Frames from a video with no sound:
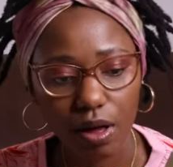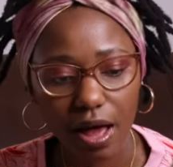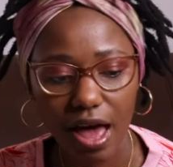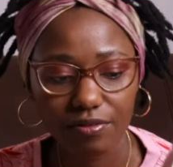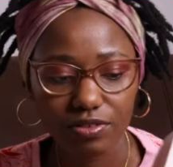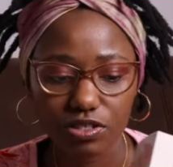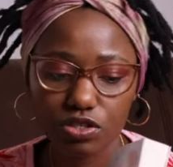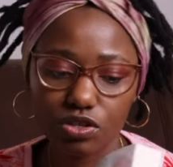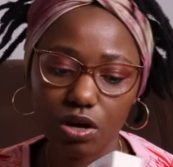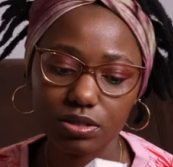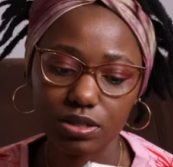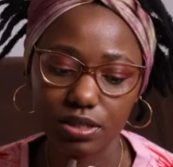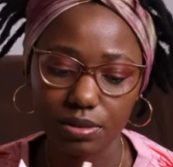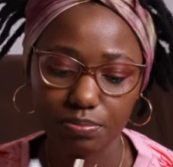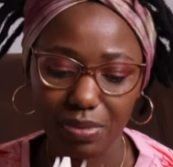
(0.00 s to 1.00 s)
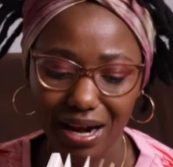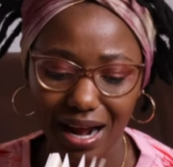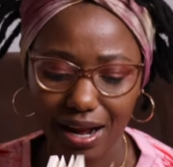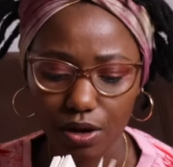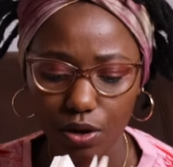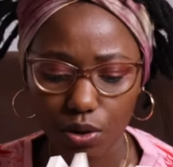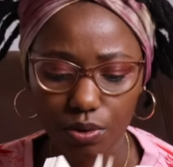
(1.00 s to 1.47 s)
Haven't started it, but
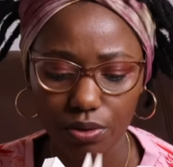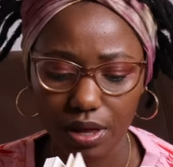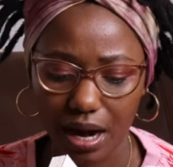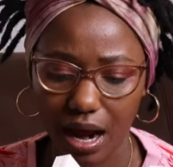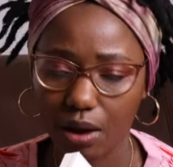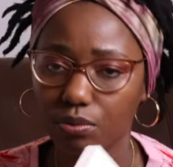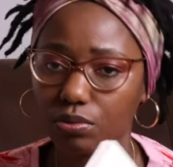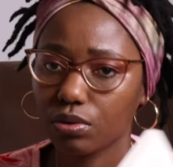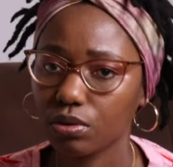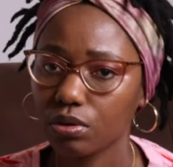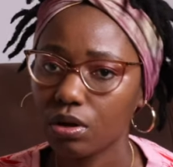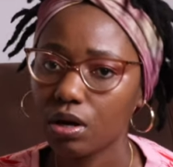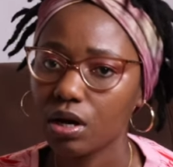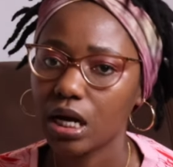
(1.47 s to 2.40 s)
I know that I will